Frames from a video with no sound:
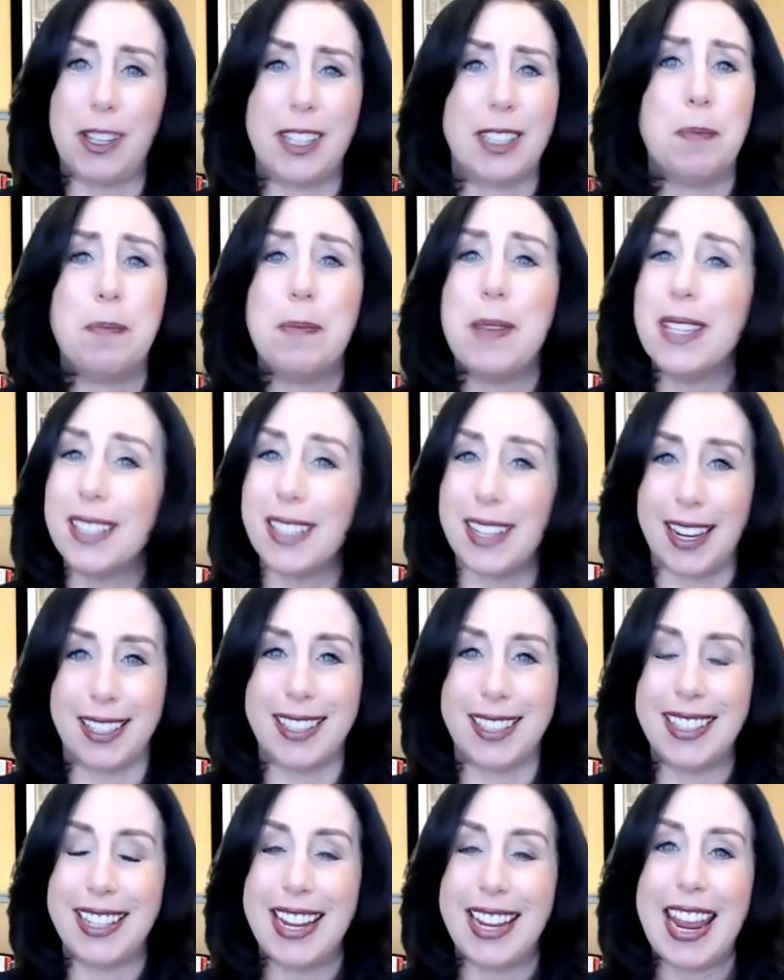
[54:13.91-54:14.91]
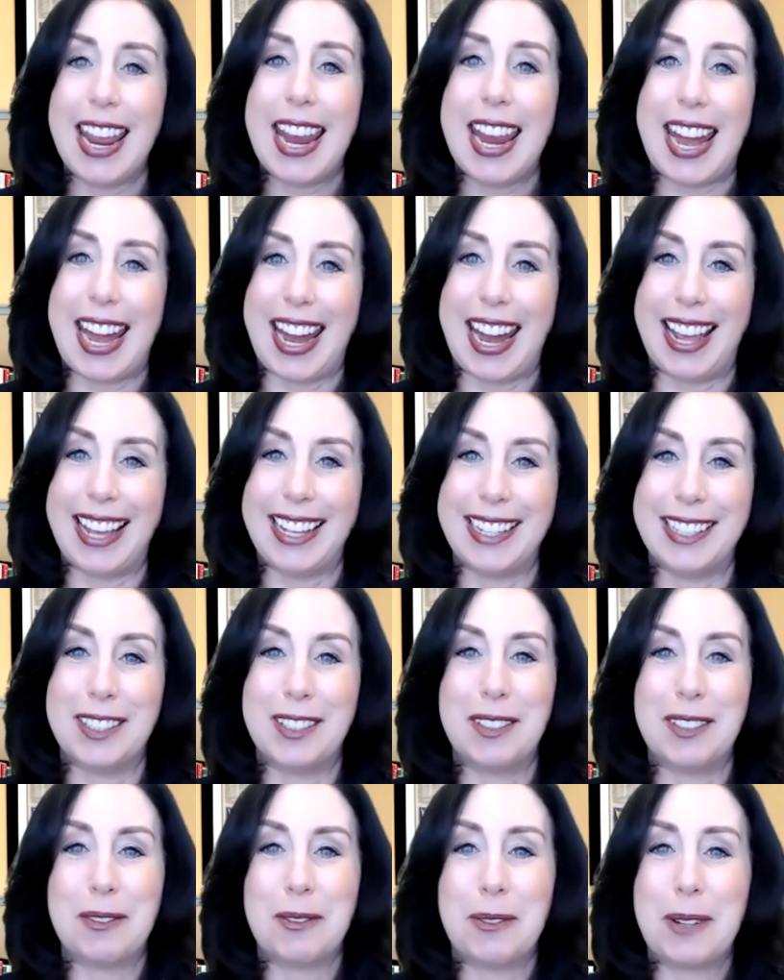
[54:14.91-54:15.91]
It's business
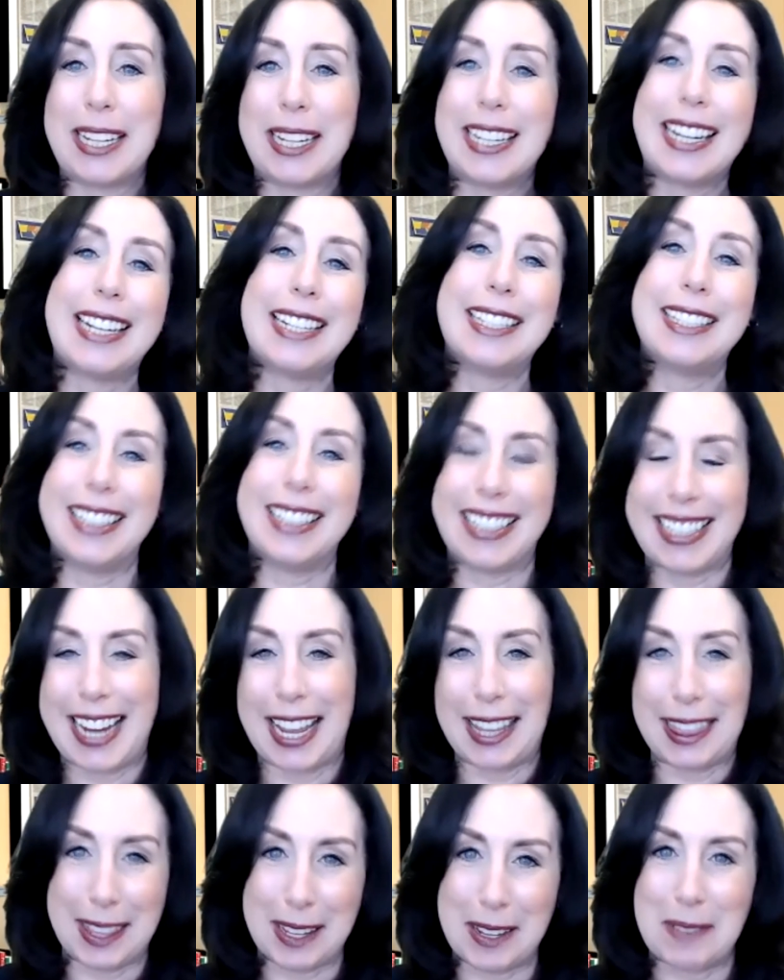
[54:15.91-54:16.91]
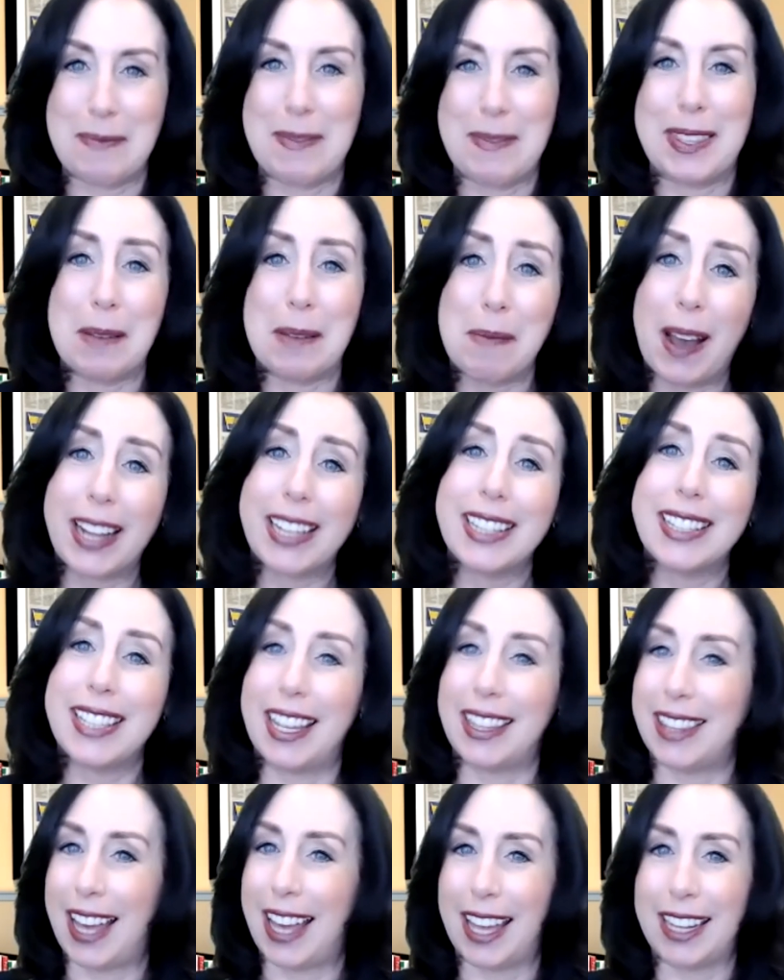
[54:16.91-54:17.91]
and we need to get them in the
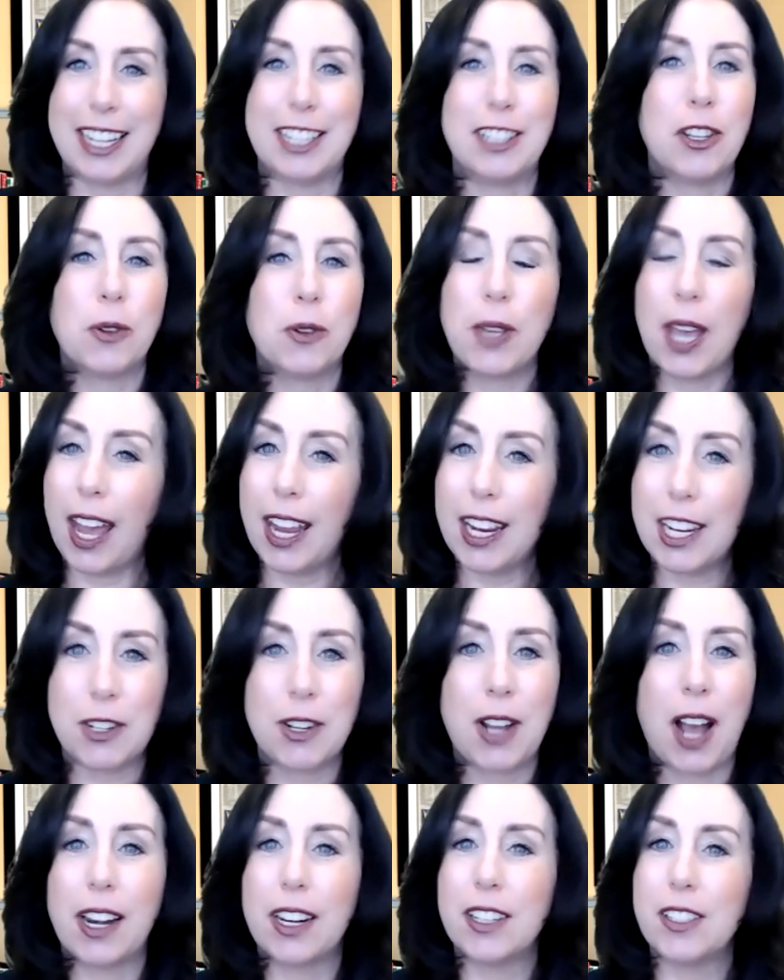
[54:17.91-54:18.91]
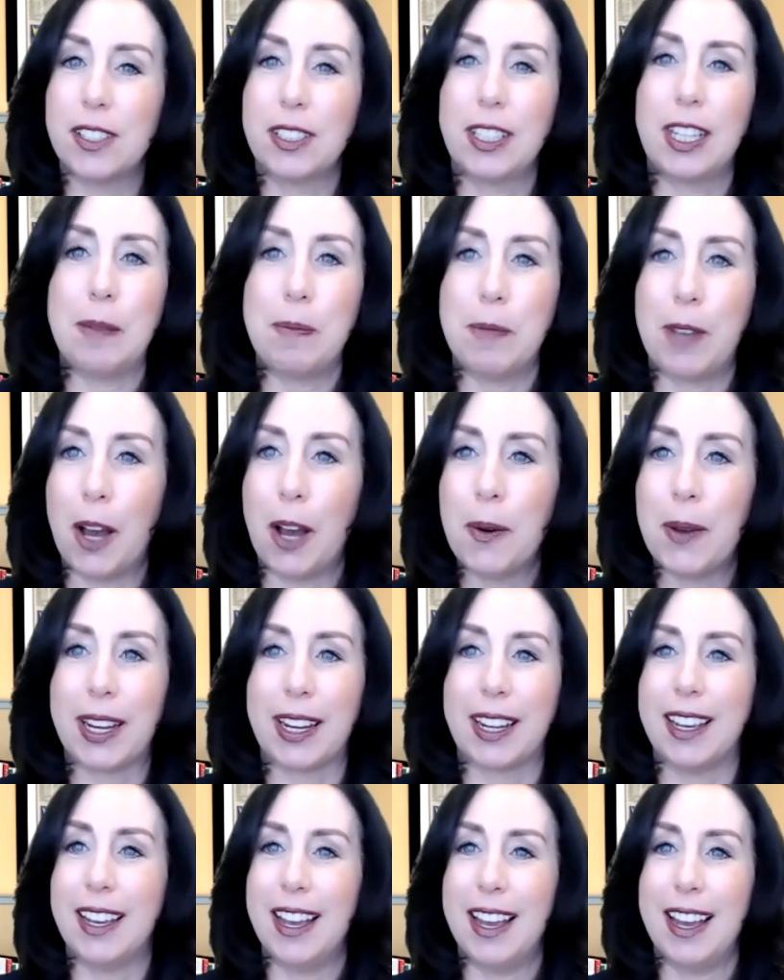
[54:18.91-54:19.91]
mindset that it's okay you got to just keep
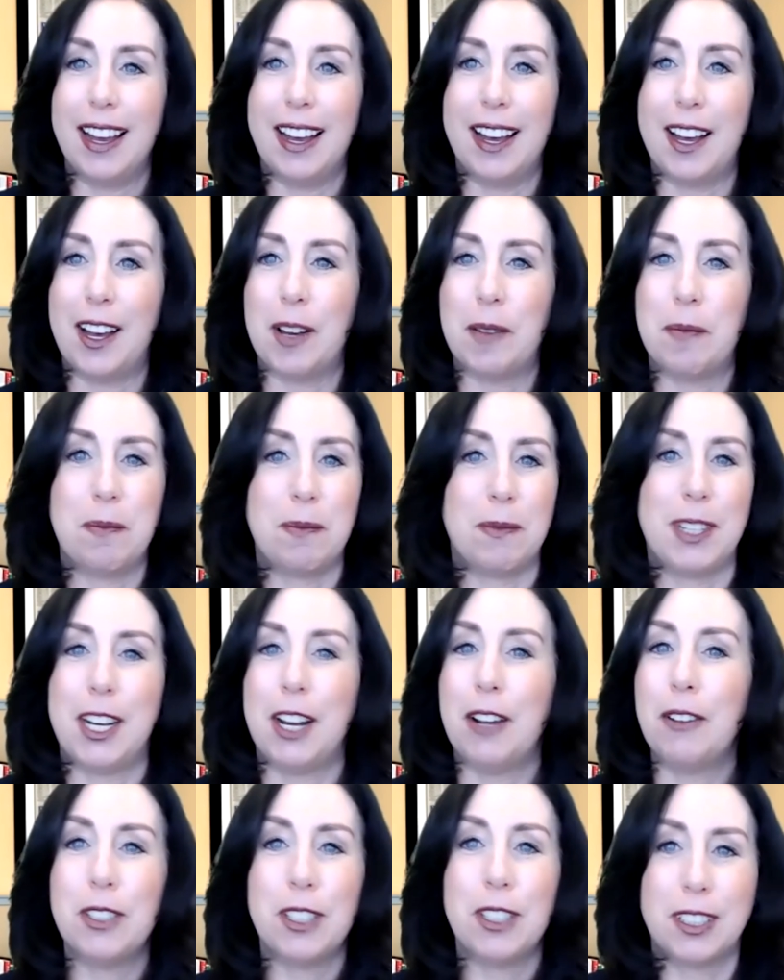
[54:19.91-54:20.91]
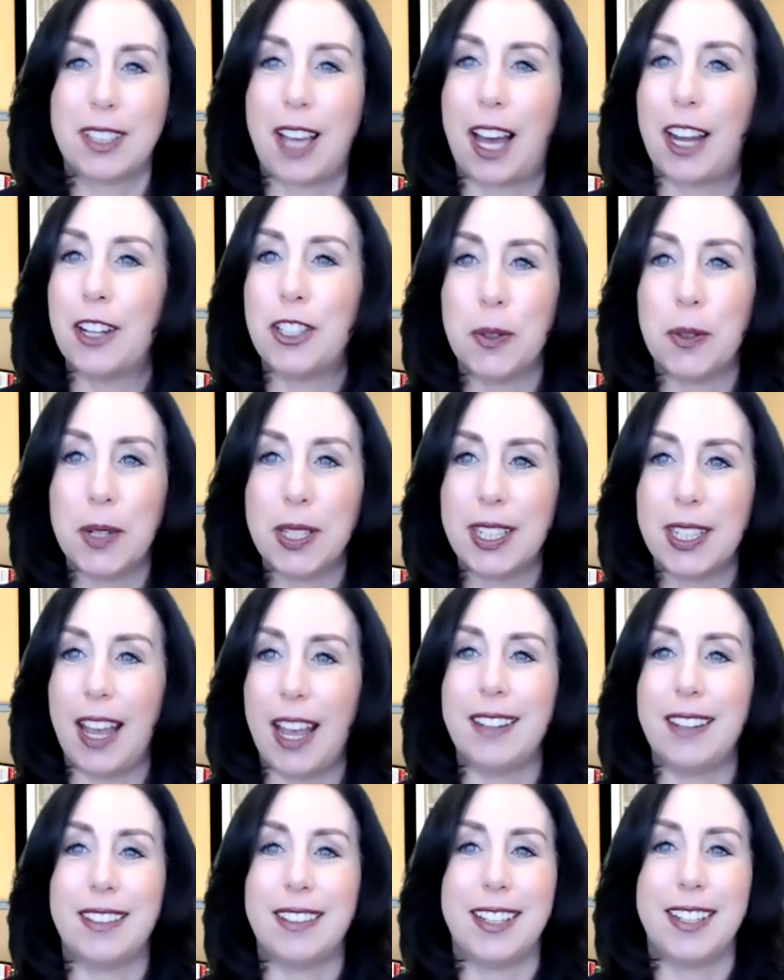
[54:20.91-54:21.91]
going um, you know you just got to do it
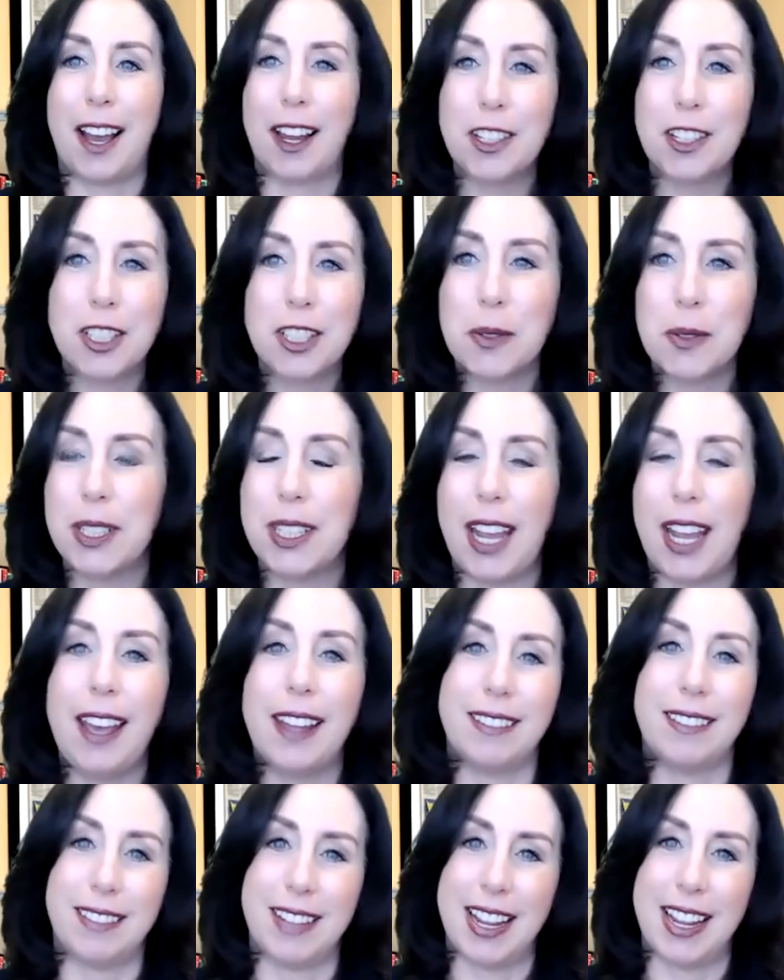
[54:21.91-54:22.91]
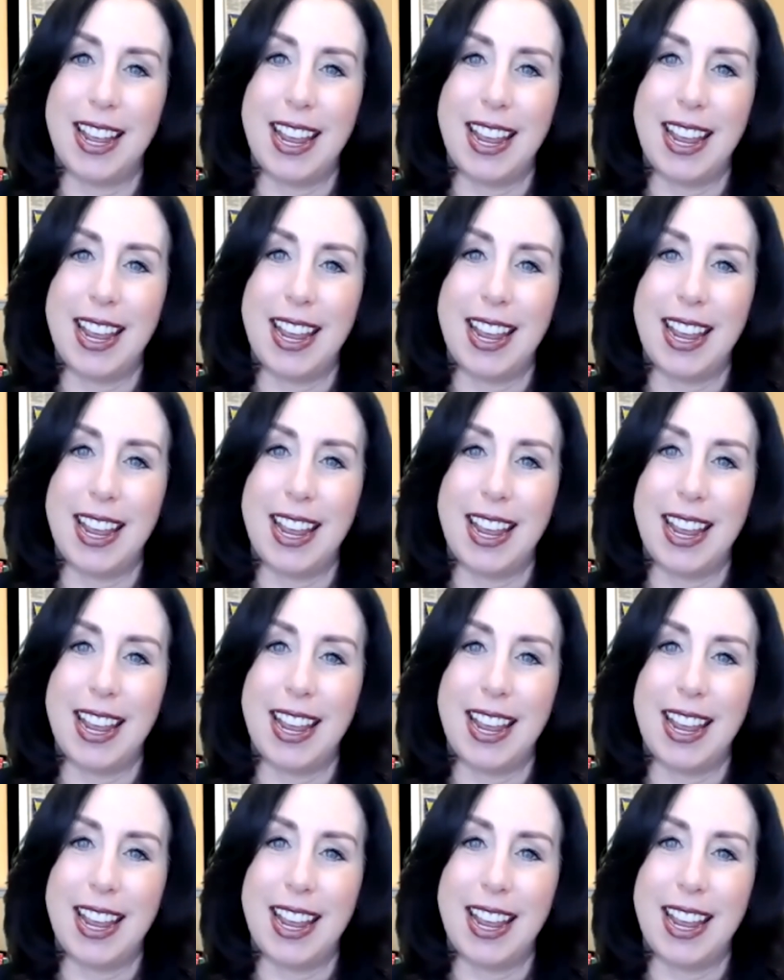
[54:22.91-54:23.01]
again you got to do it again